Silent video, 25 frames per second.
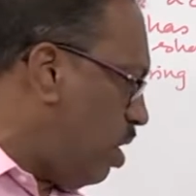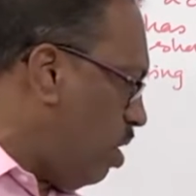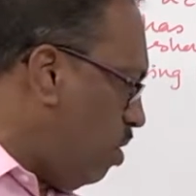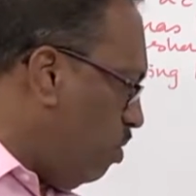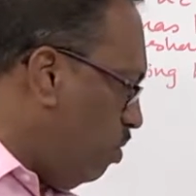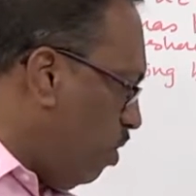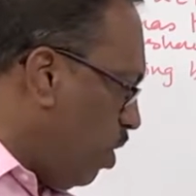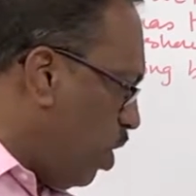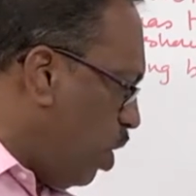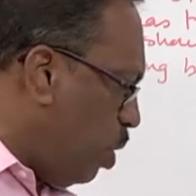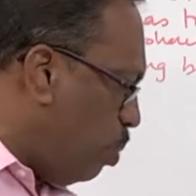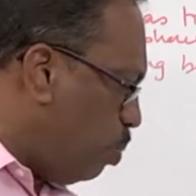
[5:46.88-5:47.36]

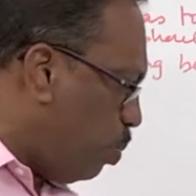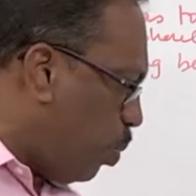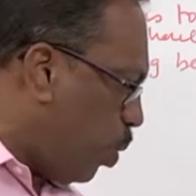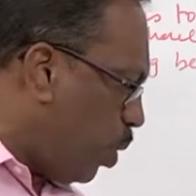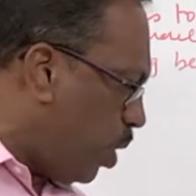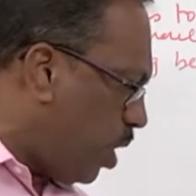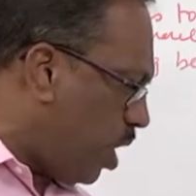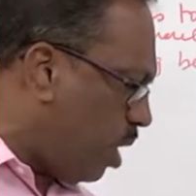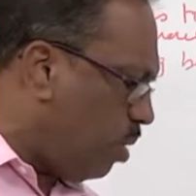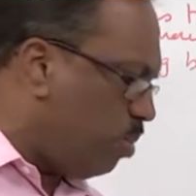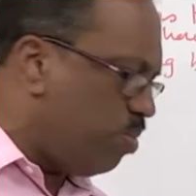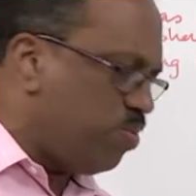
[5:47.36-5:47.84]
when you
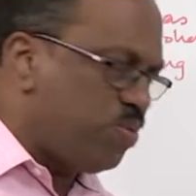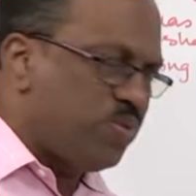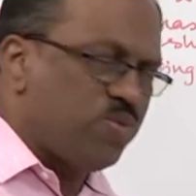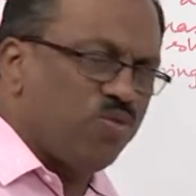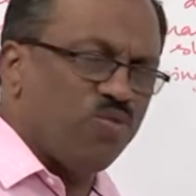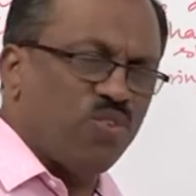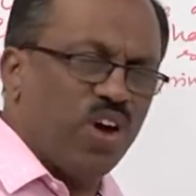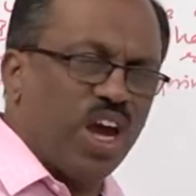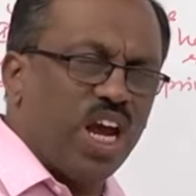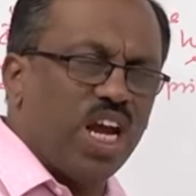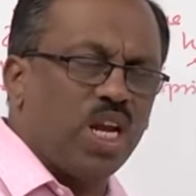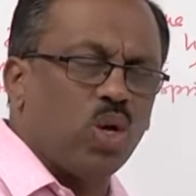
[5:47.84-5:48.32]
put up
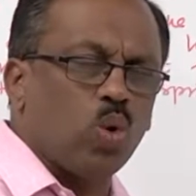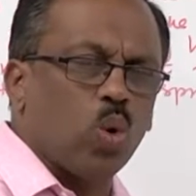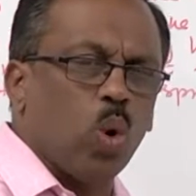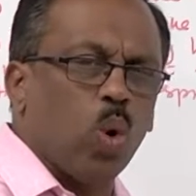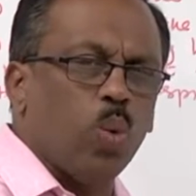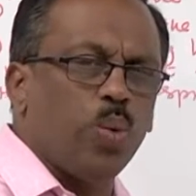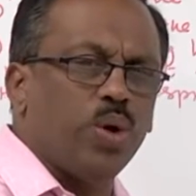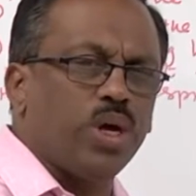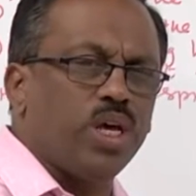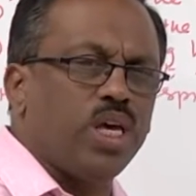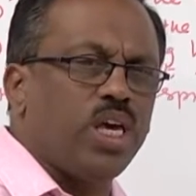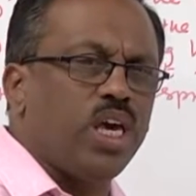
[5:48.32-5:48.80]
weight
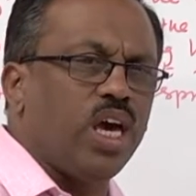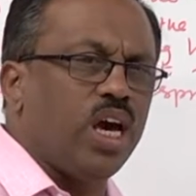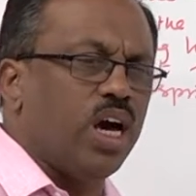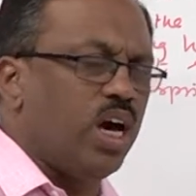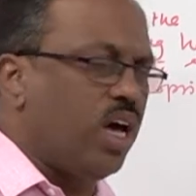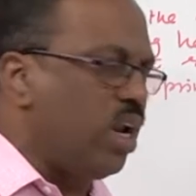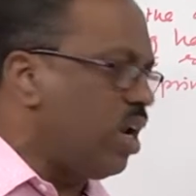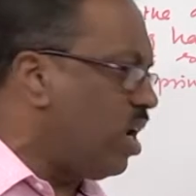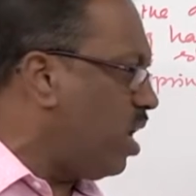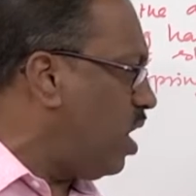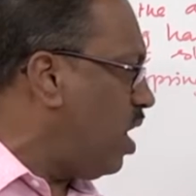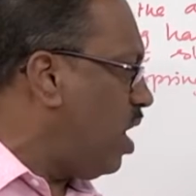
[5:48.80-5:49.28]
over
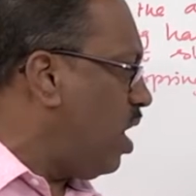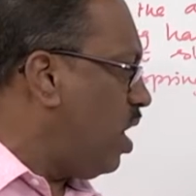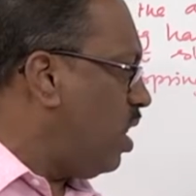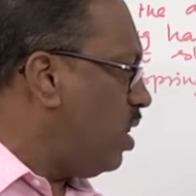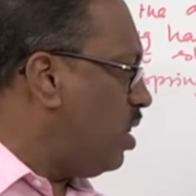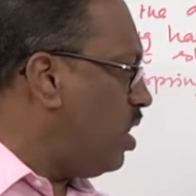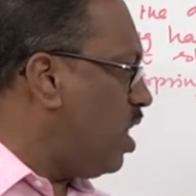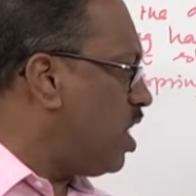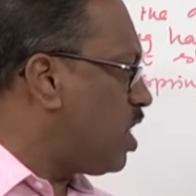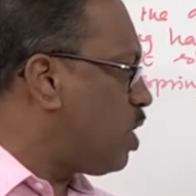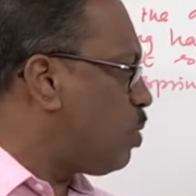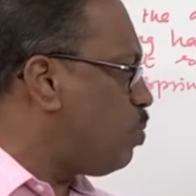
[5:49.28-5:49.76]
here,
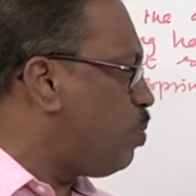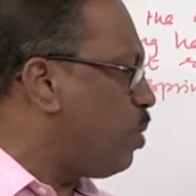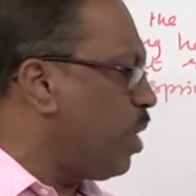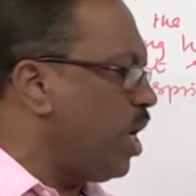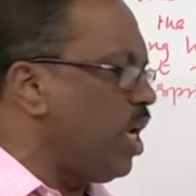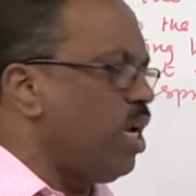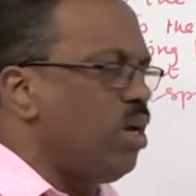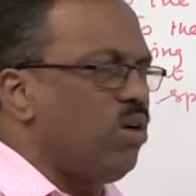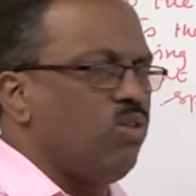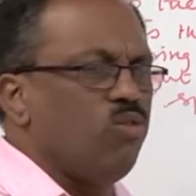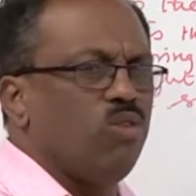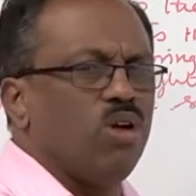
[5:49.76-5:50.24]
the
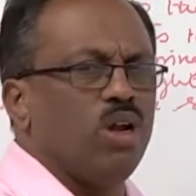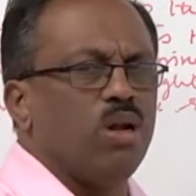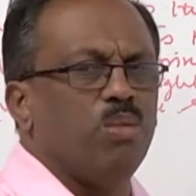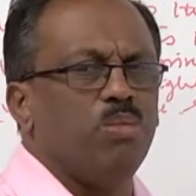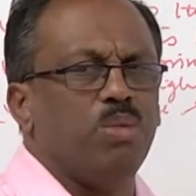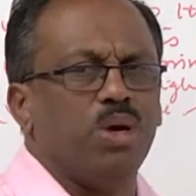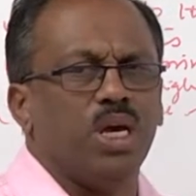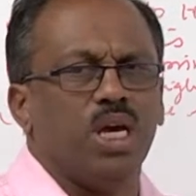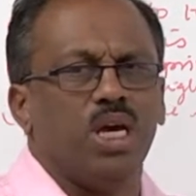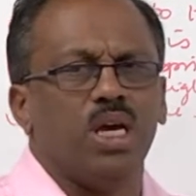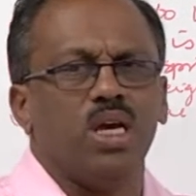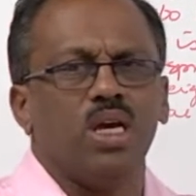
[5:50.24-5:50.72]
spring will
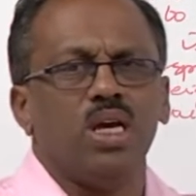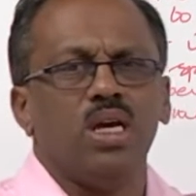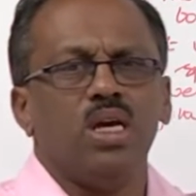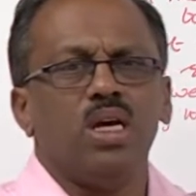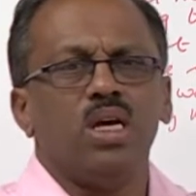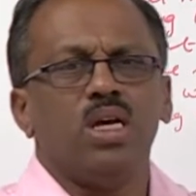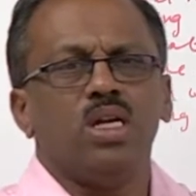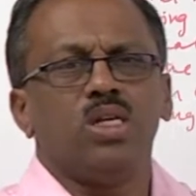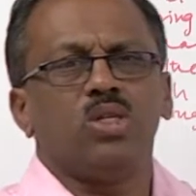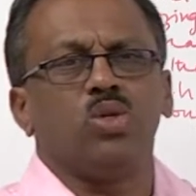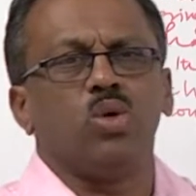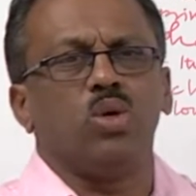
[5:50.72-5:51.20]
be
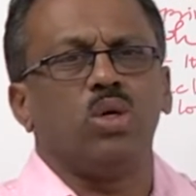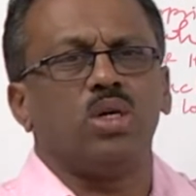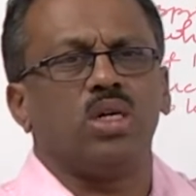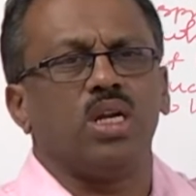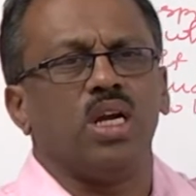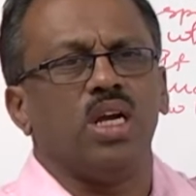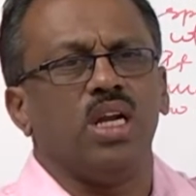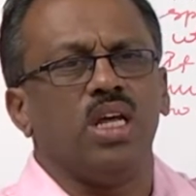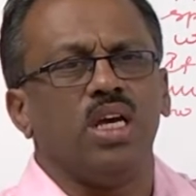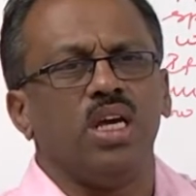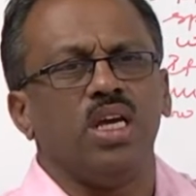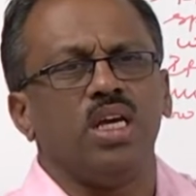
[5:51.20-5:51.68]

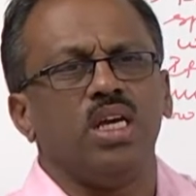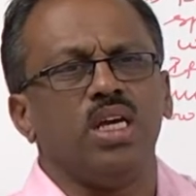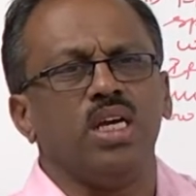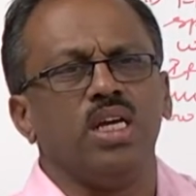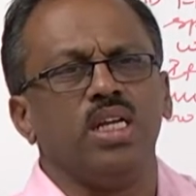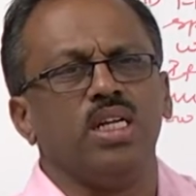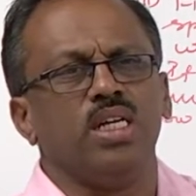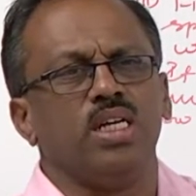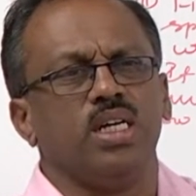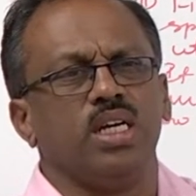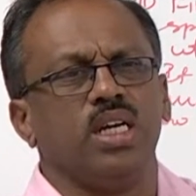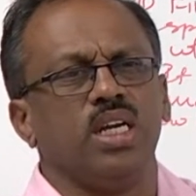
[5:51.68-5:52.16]
totally
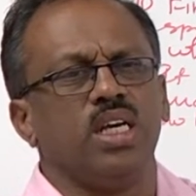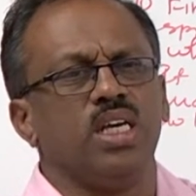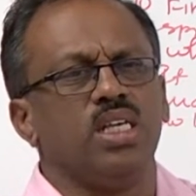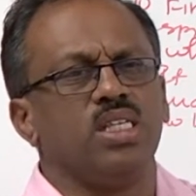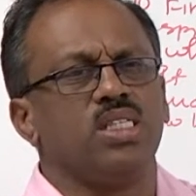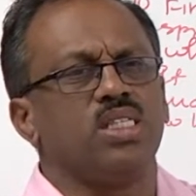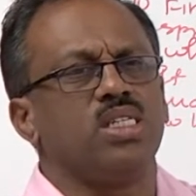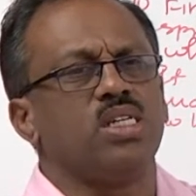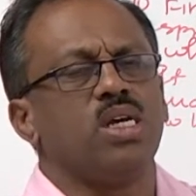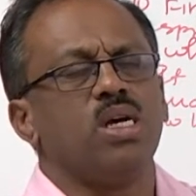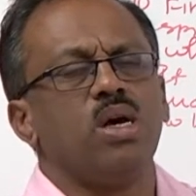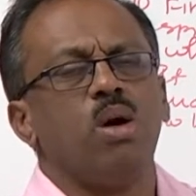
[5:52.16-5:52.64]

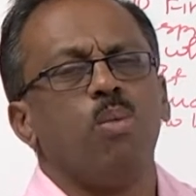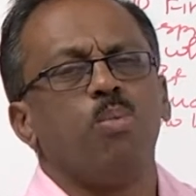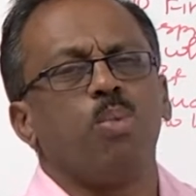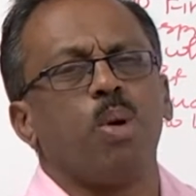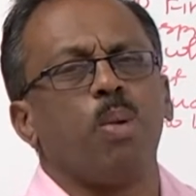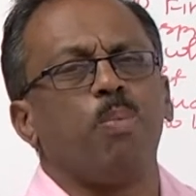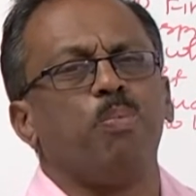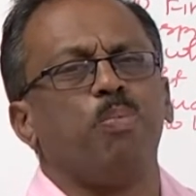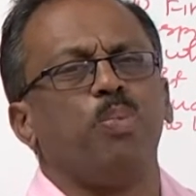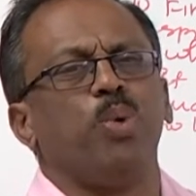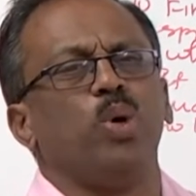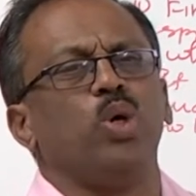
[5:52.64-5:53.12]
increased
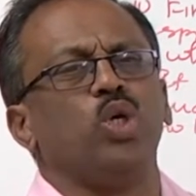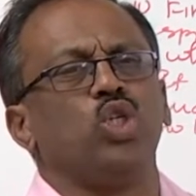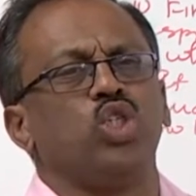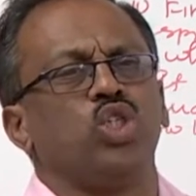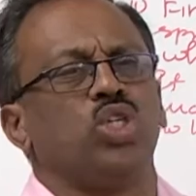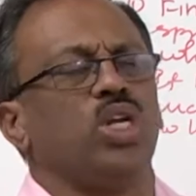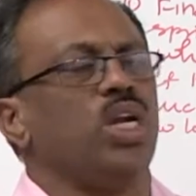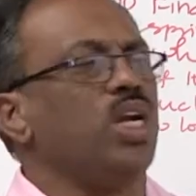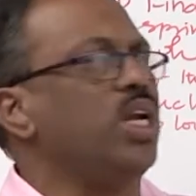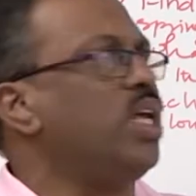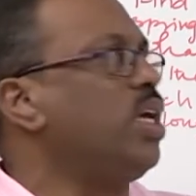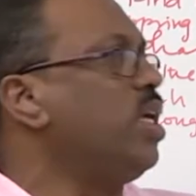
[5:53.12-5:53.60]

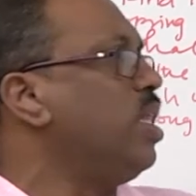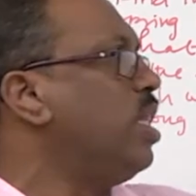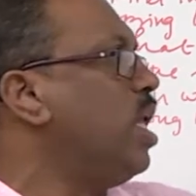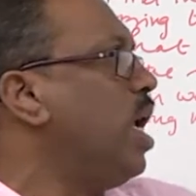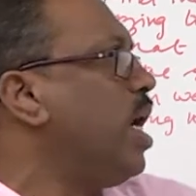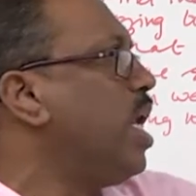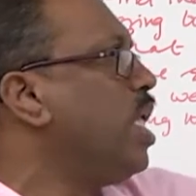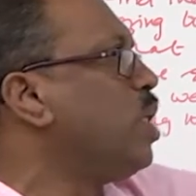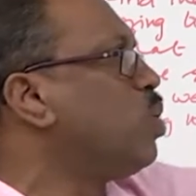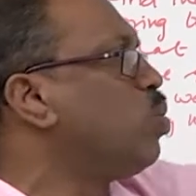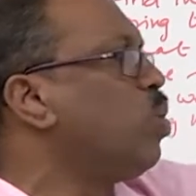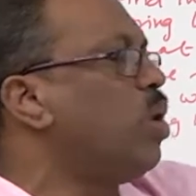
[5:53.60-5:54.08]
proportionally.
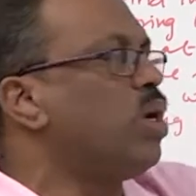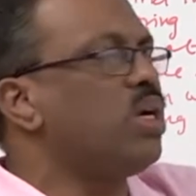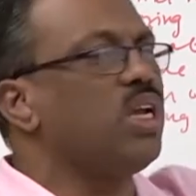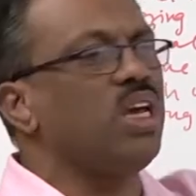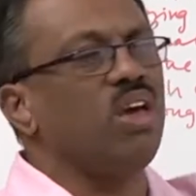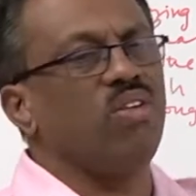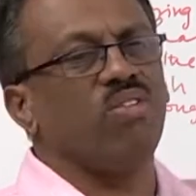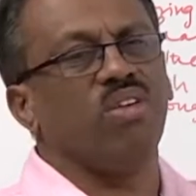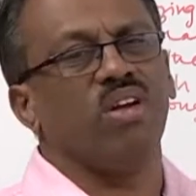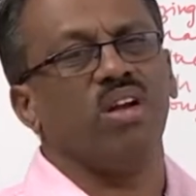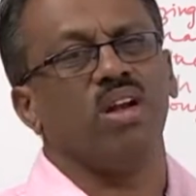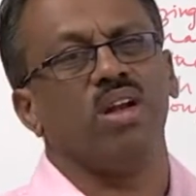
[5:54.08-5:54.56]
That is what
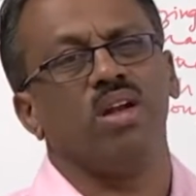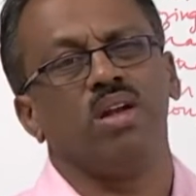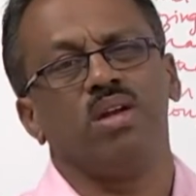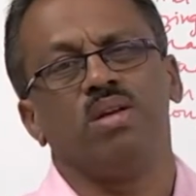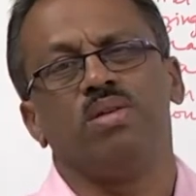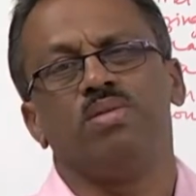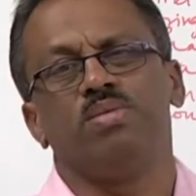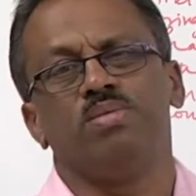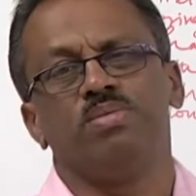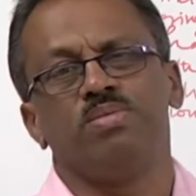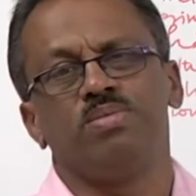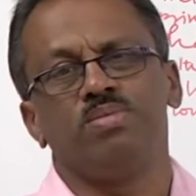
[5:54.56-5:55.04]
given.
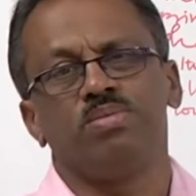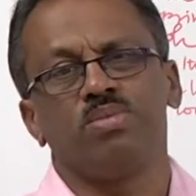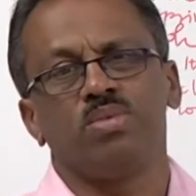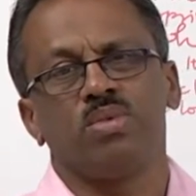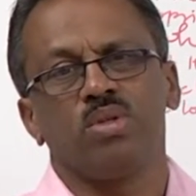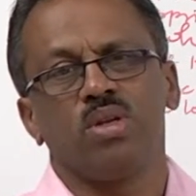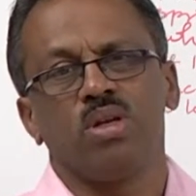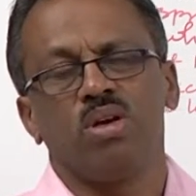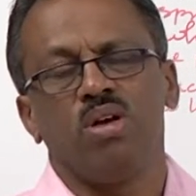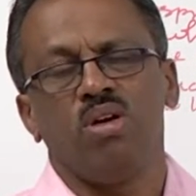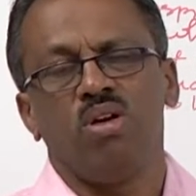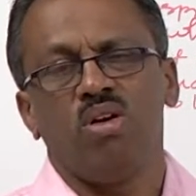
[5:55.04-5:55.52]

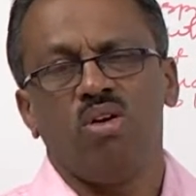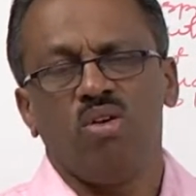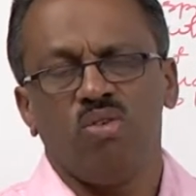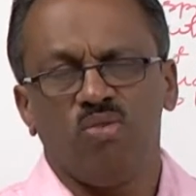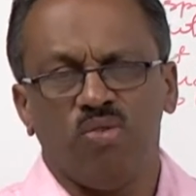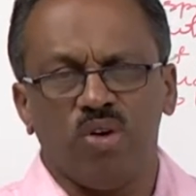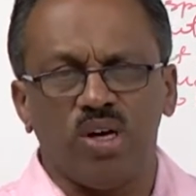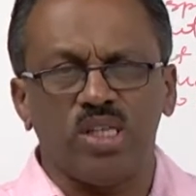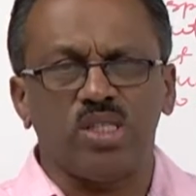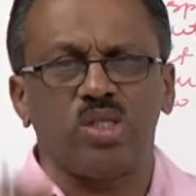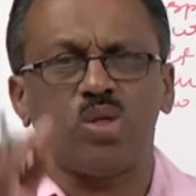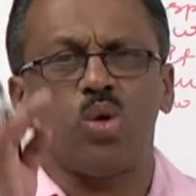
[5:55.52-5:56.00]

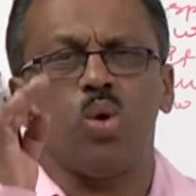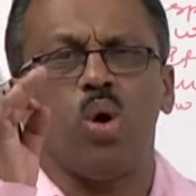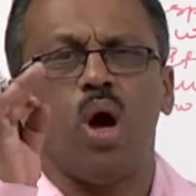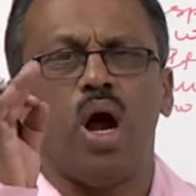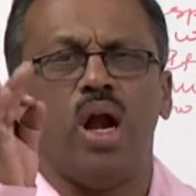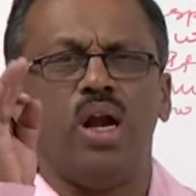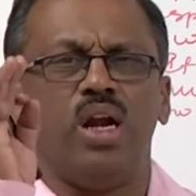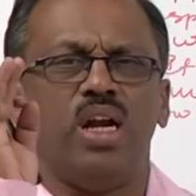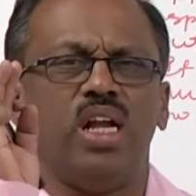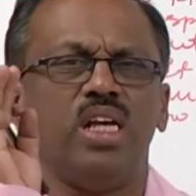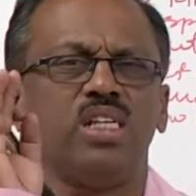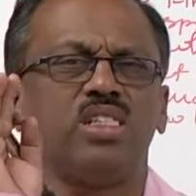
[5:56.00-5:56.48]
First you
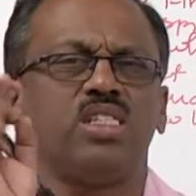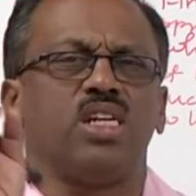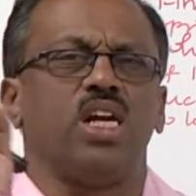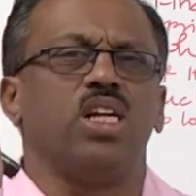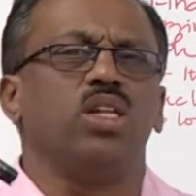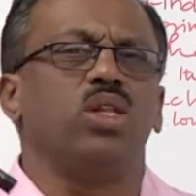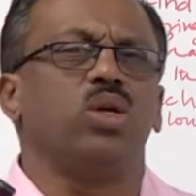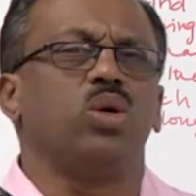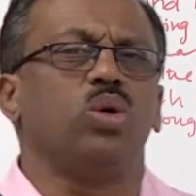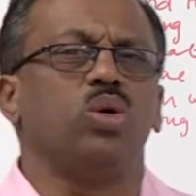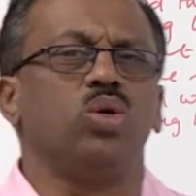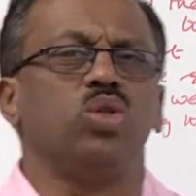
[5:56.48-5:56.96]

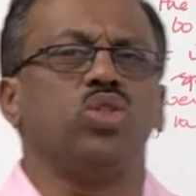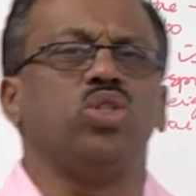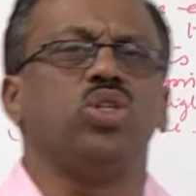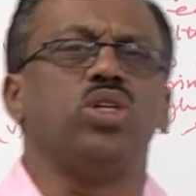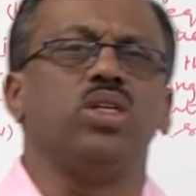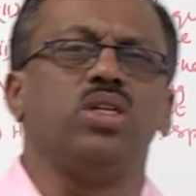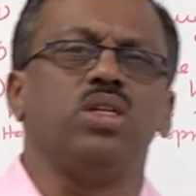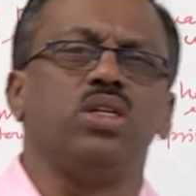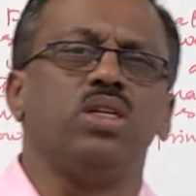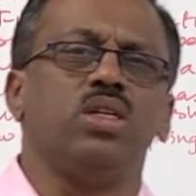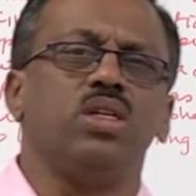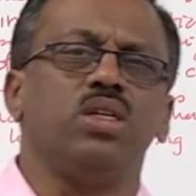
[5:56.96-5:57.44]
understand the
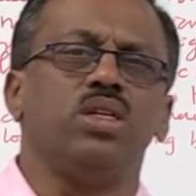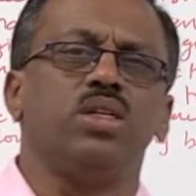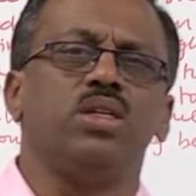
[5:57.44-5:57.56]
question.